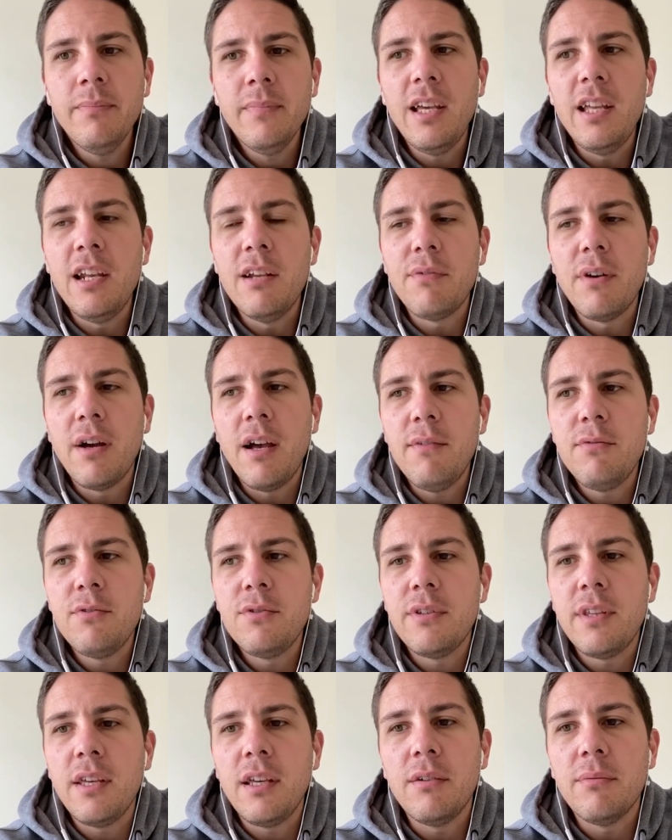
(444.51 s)
And if I have to
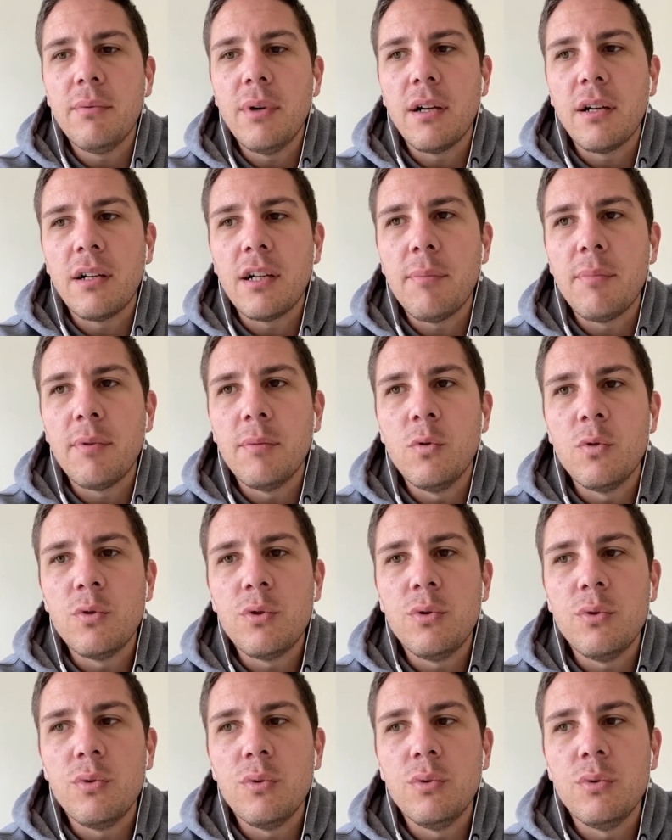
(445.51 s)
think about a couple more
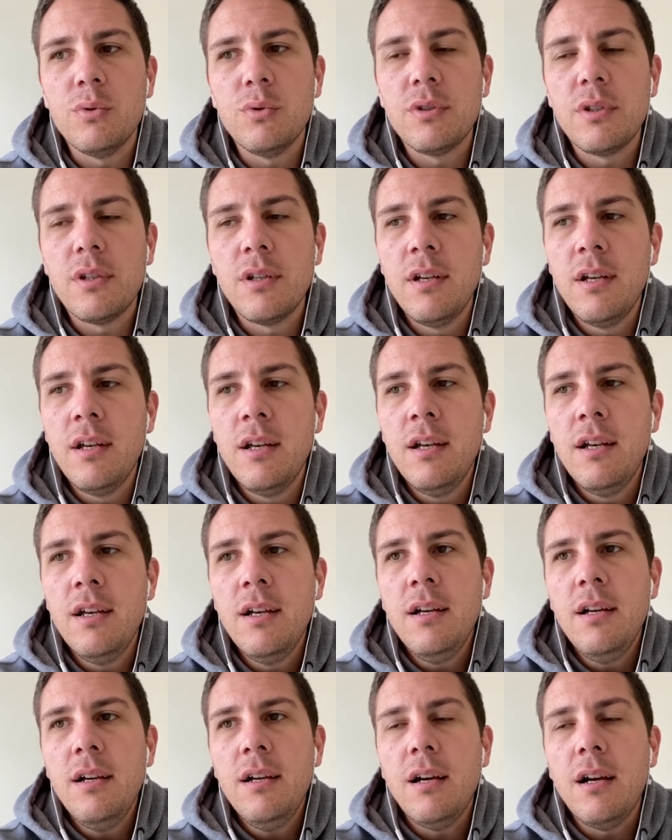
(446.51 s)
tools,
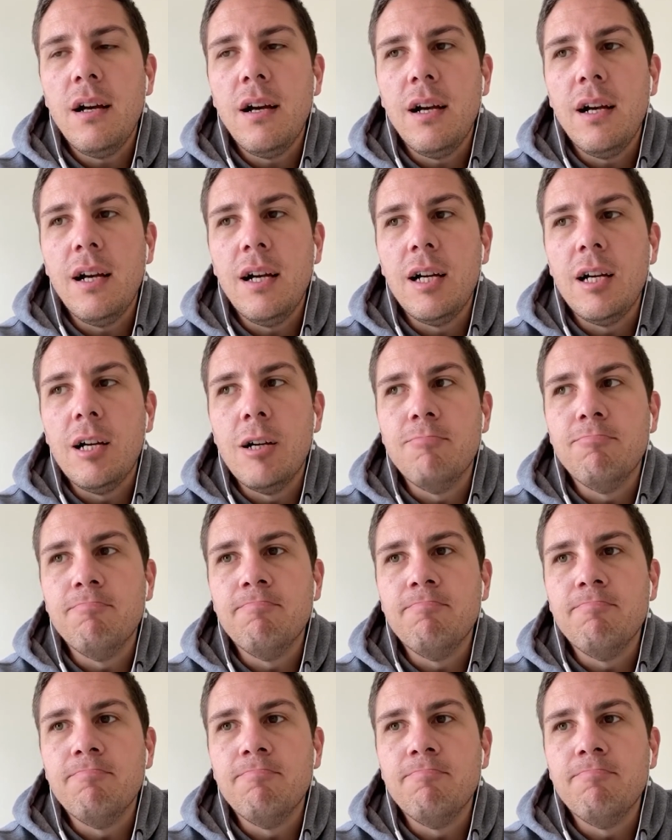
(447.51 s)
I